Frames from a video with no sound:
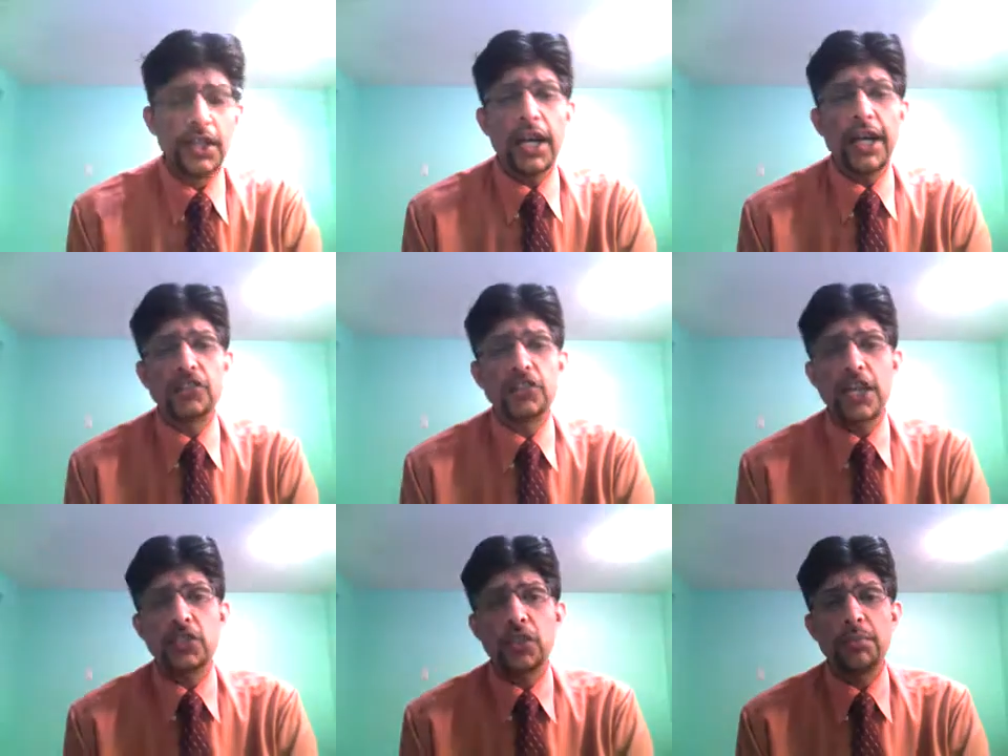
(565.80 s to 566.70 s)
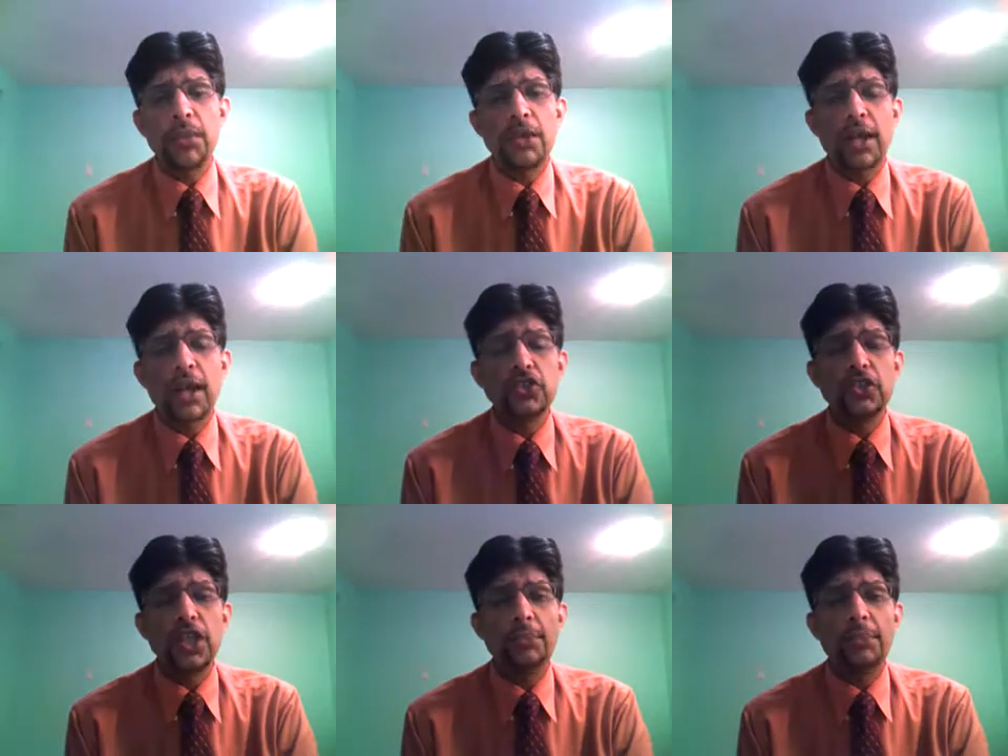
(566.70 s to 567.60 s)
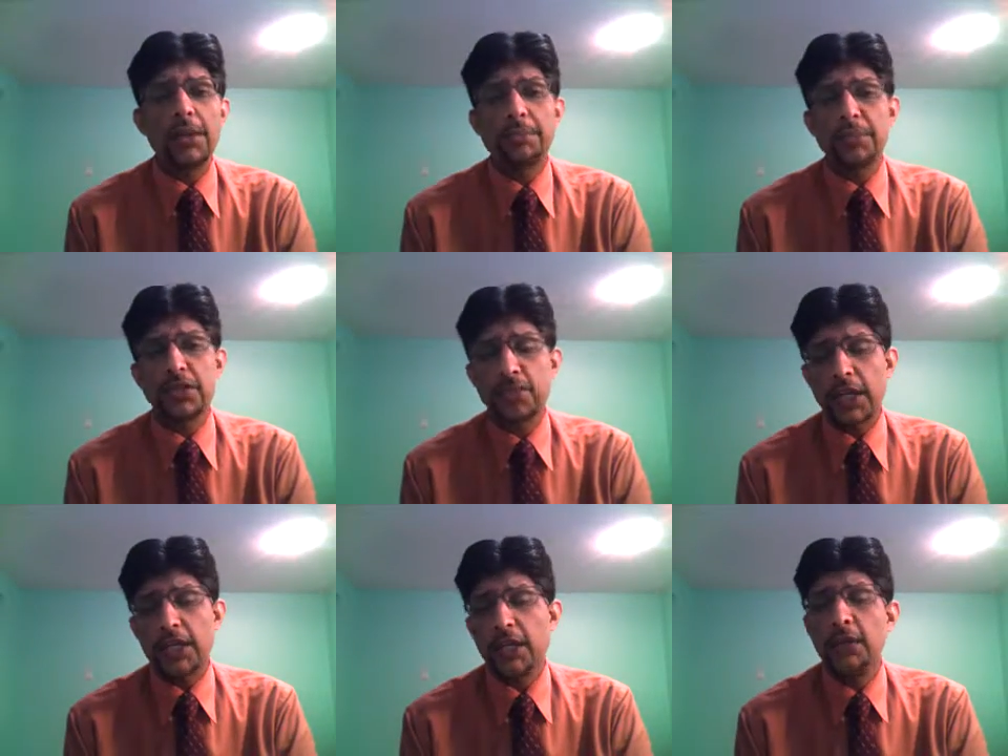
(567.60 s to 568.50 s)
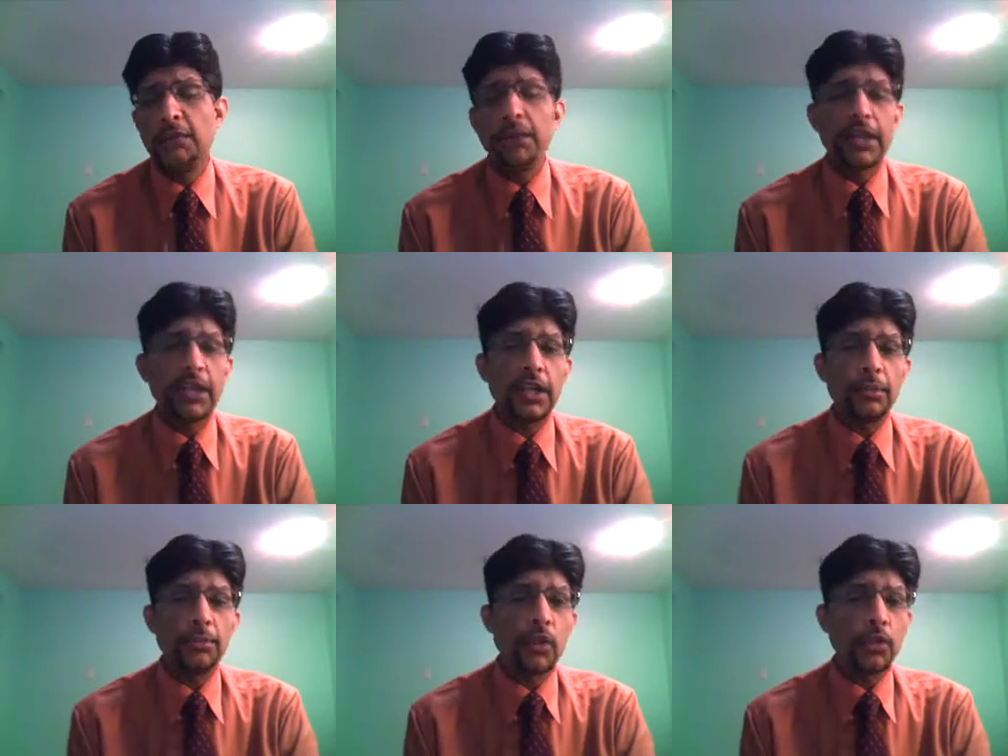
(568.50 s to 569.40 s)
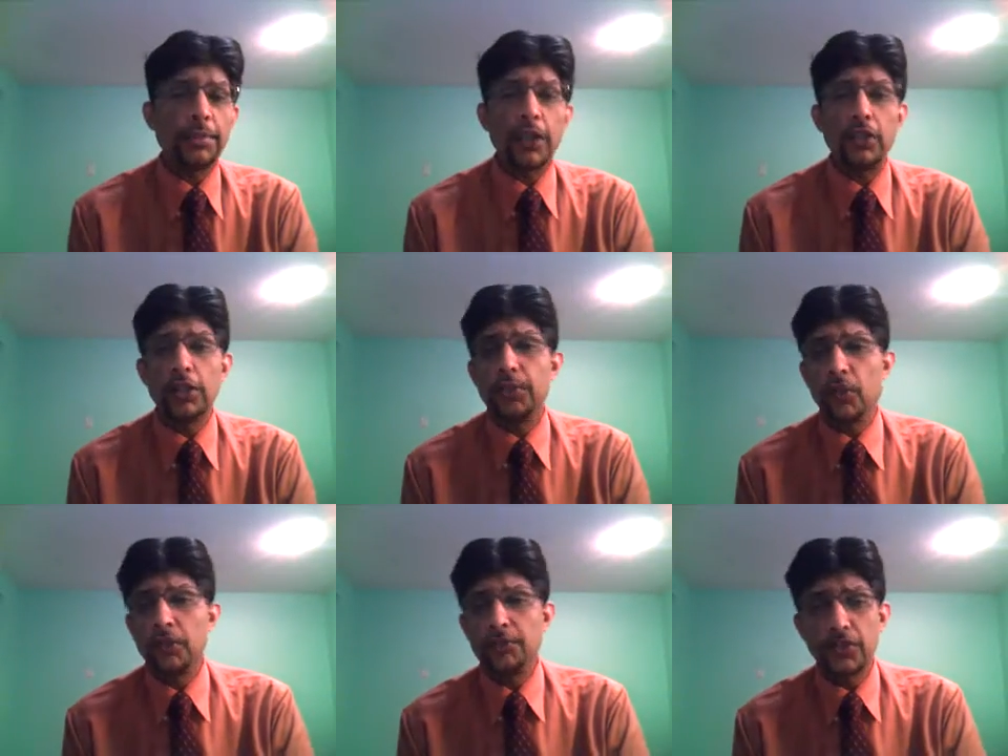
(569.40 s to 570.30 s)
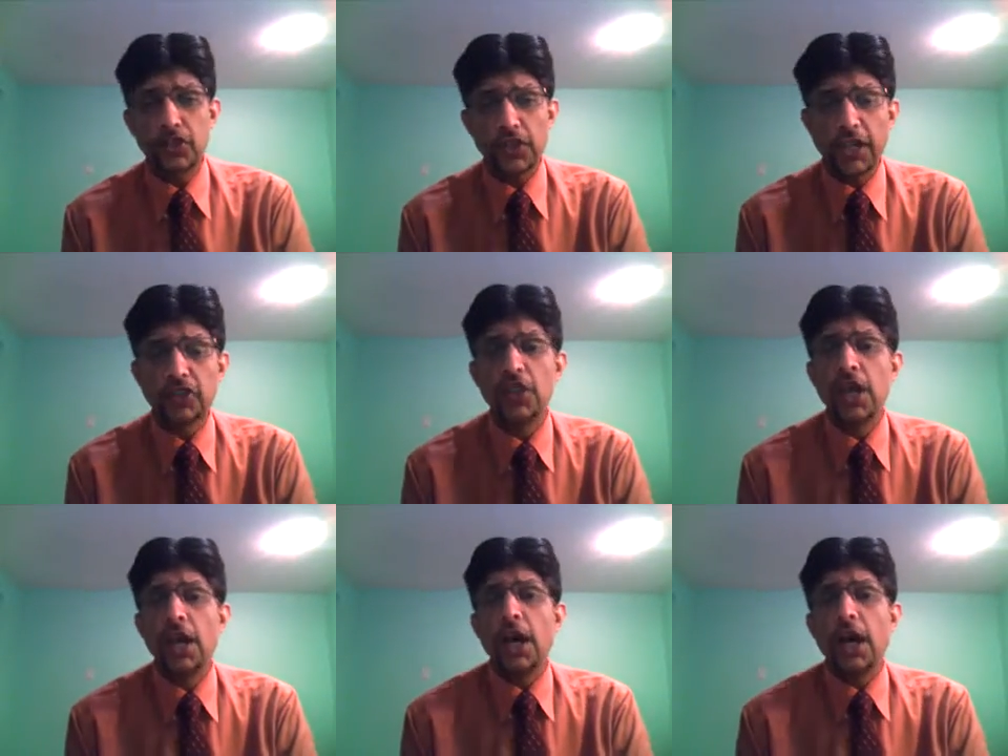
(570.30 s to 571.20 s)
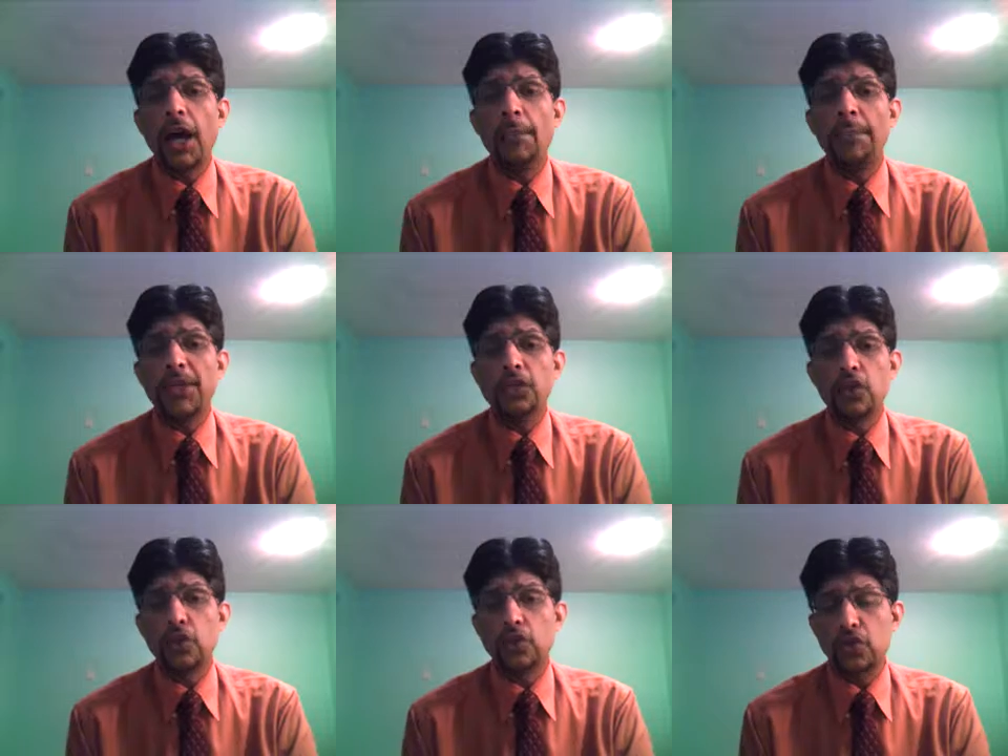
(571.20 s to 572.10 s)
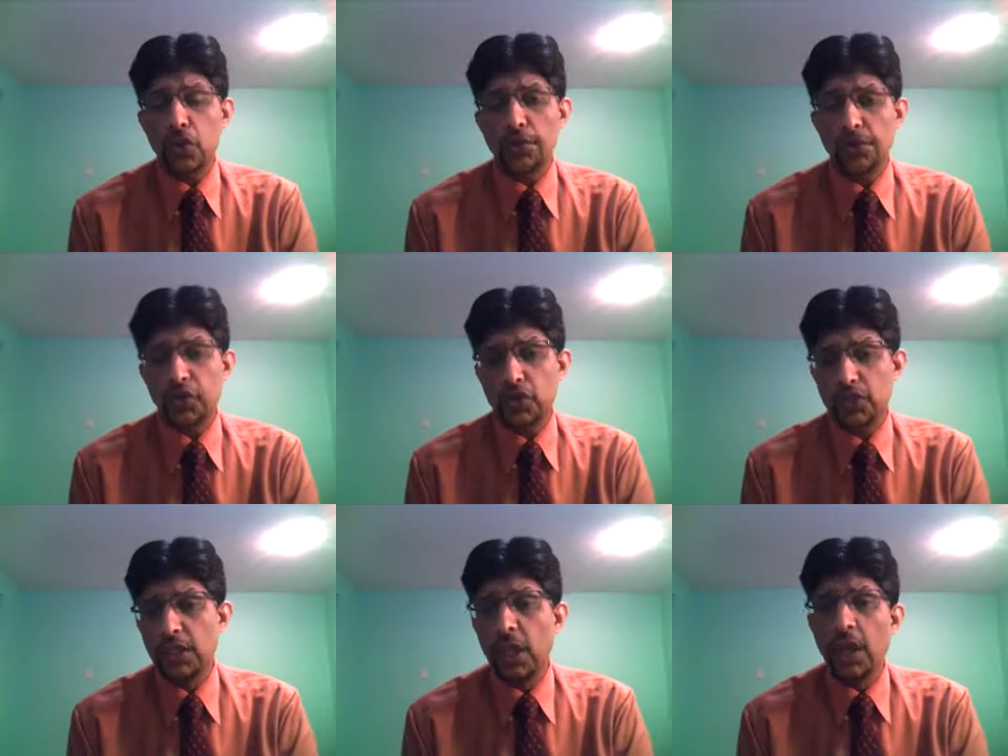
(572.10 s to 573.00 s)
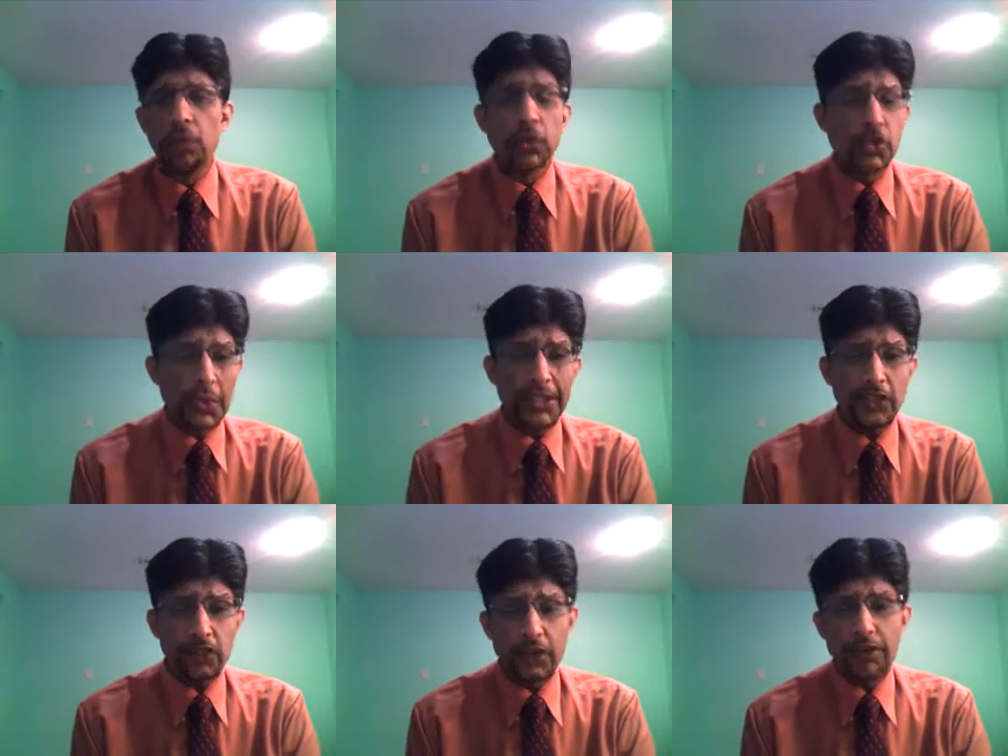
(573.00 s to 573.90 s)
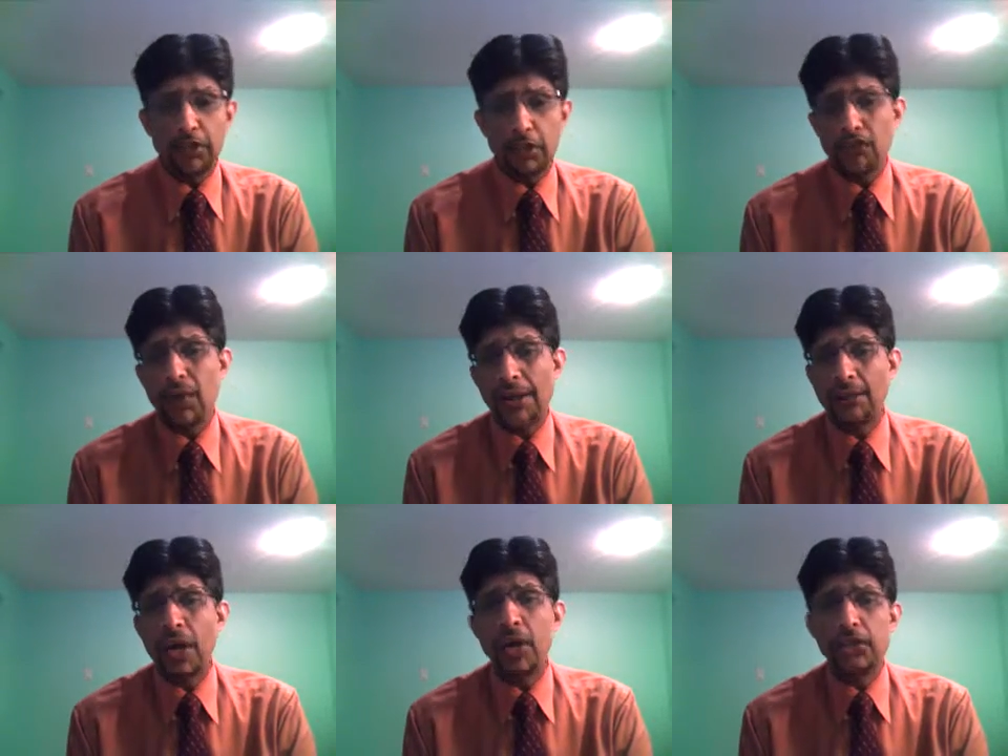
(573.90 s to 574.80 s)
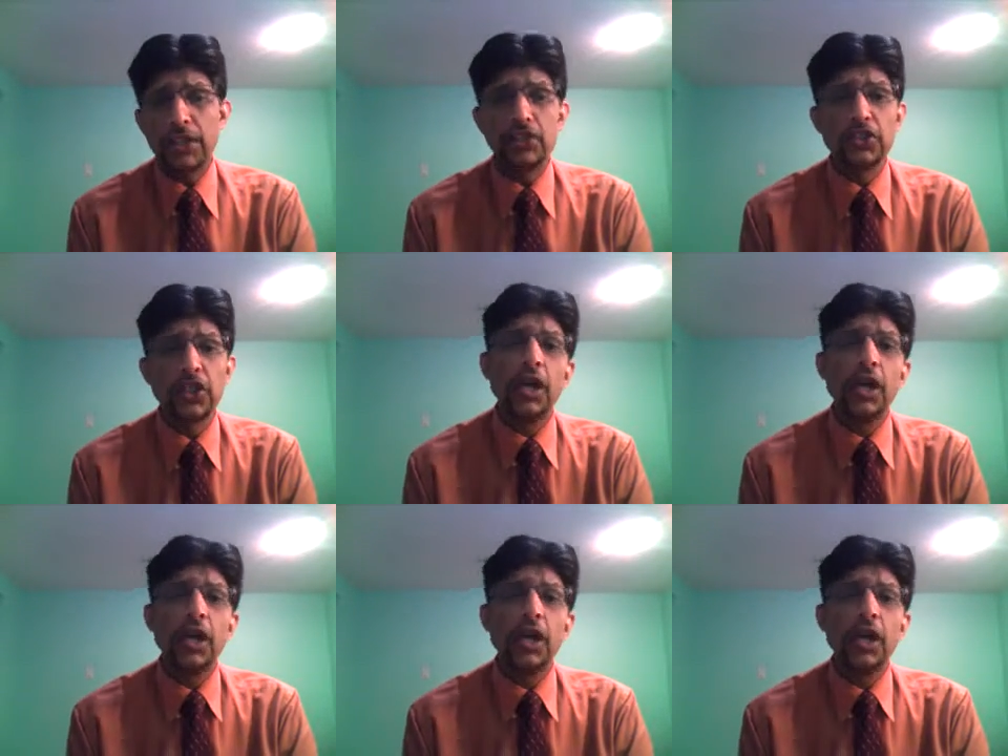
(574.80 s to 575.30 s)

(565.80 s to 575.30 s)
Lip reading: as Keshav Maharaj picked up his wicket by getting him caught by De Bruyne for 6. Ben Stokes' contribution was 23 with 5 boundaries.